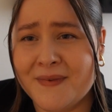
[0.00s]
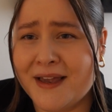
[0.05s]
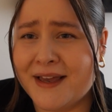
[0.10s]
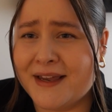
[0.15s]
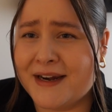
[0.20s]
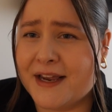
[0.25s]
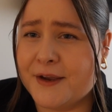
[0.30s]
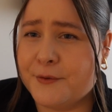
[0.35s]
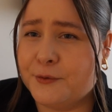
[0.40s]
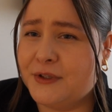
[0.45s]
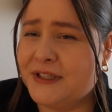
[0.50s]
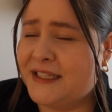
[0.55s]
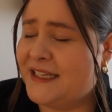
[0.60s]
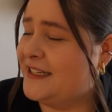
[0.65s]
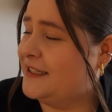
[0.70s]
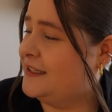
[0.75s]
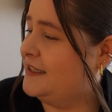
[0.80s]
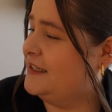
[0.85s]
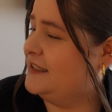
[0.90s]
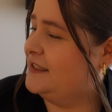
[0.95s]
And I will
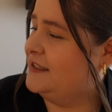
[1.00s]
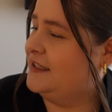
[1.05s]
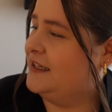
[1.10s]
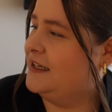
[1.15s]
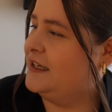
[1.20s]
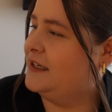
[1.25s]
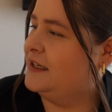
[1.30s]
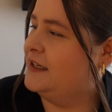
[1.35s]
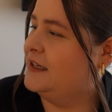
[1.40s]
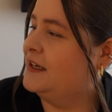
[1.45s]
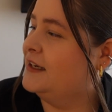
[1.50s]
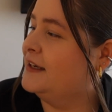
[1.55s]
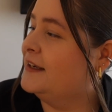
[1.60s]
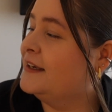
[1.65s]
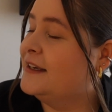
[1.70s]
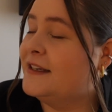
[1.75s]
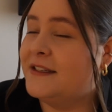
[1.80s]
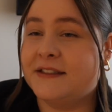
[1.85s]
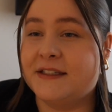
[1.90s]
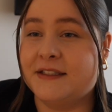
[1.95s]
link this in
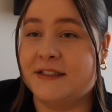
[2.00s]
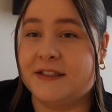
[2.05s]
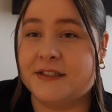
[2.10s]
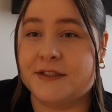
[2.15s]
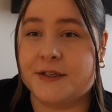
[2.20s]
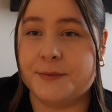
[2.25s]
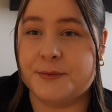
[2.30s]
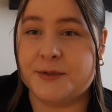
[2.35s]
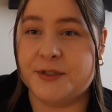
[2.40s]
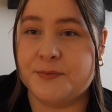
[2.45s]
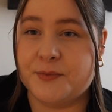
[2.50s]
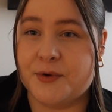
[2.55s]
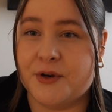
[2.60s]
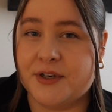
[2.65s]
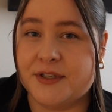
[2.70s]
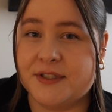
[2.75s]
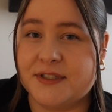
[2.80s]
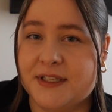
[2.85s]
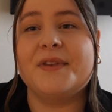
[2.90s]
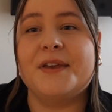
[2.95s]
the description
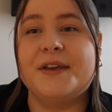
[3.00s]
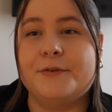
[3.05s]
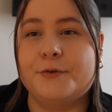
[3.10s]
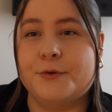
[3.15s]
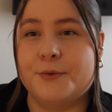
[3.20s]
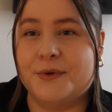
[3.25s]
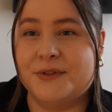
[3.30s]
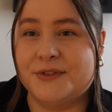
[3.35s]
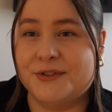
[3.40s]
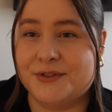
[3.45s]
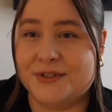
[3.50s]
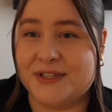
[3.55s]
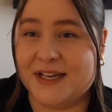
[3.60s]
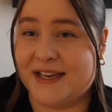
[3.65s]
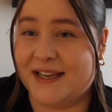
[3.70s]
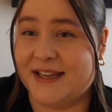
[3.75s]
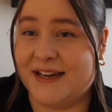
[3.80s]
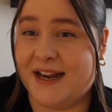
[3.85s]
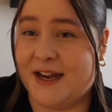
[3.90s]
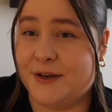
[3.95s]
box if you want to
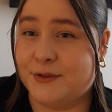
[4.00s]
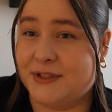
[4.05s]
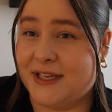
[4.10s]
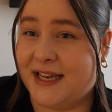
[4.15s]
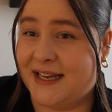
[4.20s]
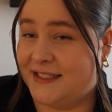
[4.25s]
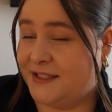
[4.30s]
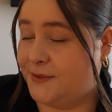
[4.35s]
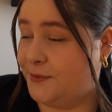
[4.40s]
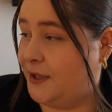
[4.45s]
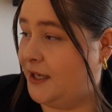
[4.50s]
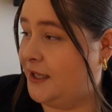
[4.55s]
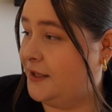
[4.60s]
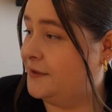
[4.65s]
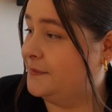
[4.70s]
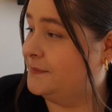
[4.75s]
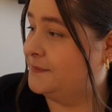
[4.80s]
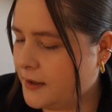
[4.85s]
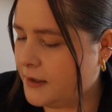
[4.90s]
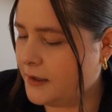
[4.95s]
check it out as well.